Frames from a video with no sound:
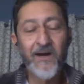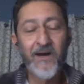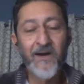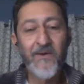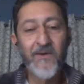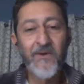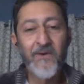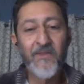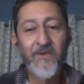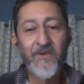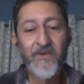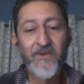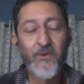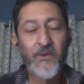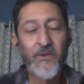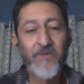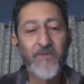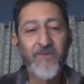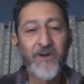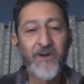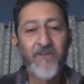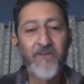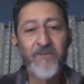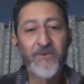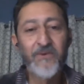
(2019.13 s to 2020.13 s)
there's only
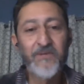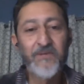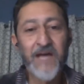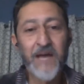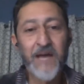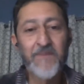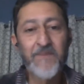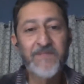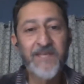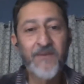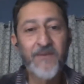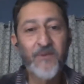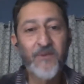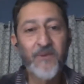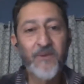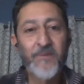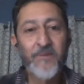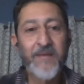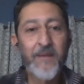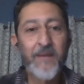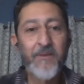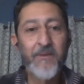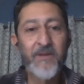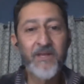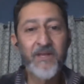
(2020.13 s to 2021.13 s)
very few times that we'd be
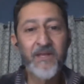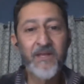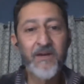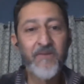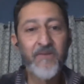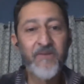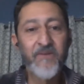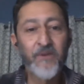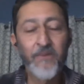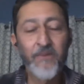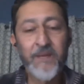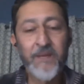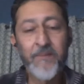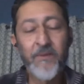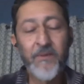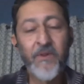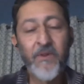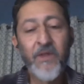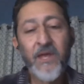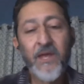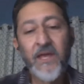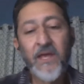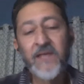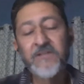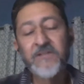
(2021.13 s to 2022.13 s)
able to interview people.
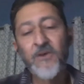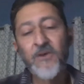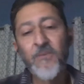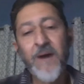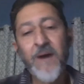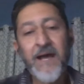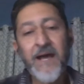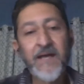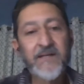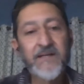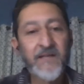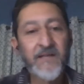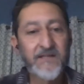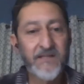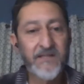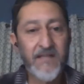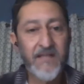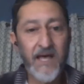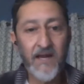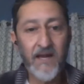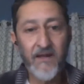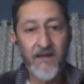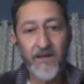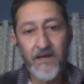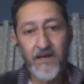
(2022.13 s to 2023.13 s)
So Maya does a
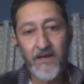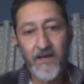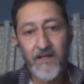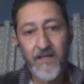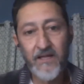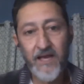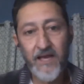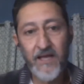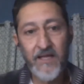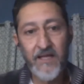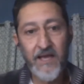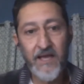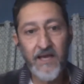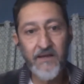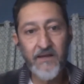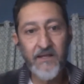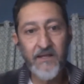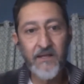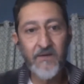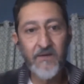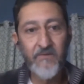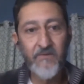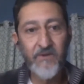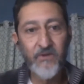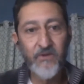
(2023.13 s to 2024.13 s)
lot of
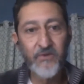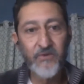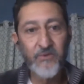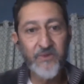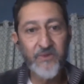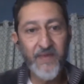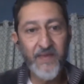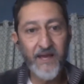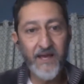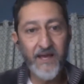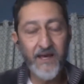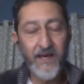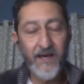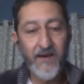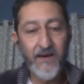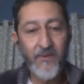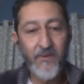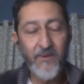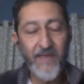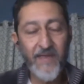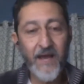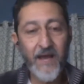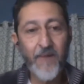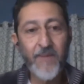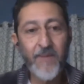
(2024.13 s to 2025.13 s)
interviews
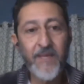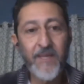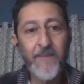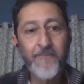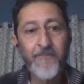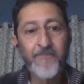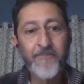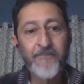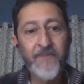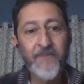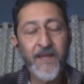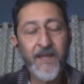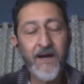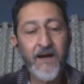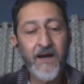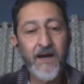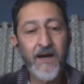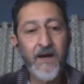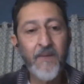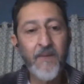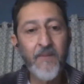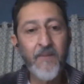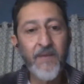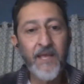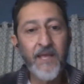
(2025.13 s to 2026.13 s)
without me.
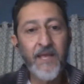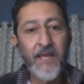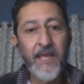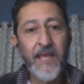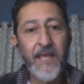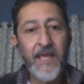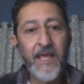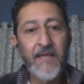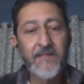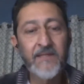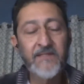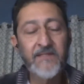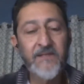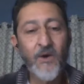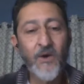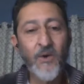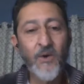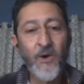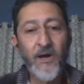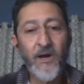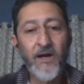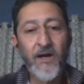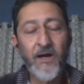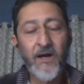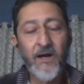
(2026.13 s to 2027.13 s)
And
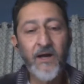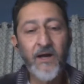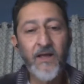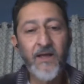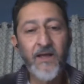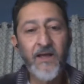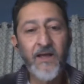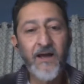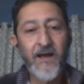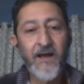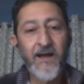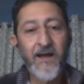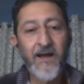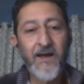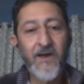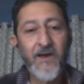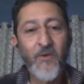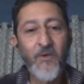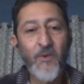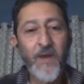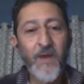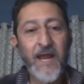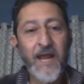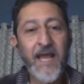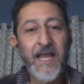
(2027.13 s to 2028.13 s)
so
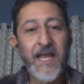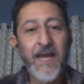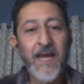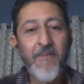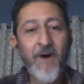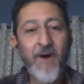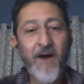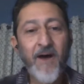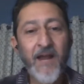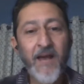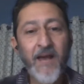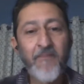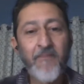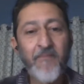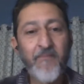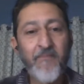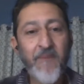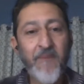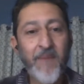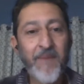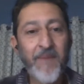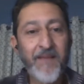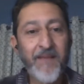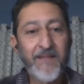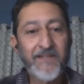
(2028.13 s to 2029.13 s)
when I come on, I'm
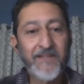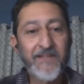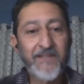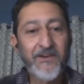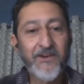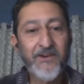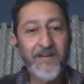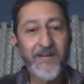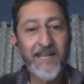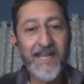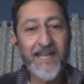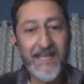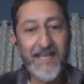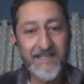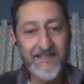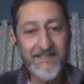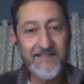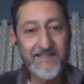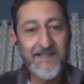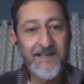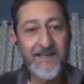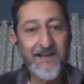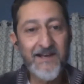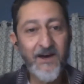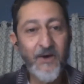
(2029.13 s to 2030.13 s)
maybe considered a guest
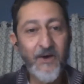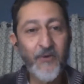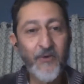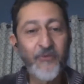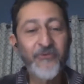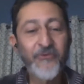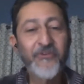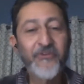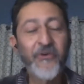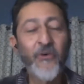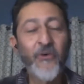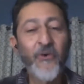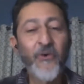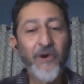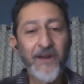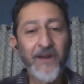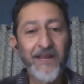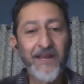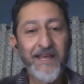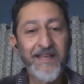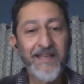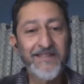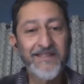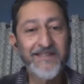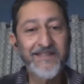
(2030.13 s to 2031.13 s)
host or a
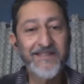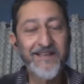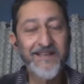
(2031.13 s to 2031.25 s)
guest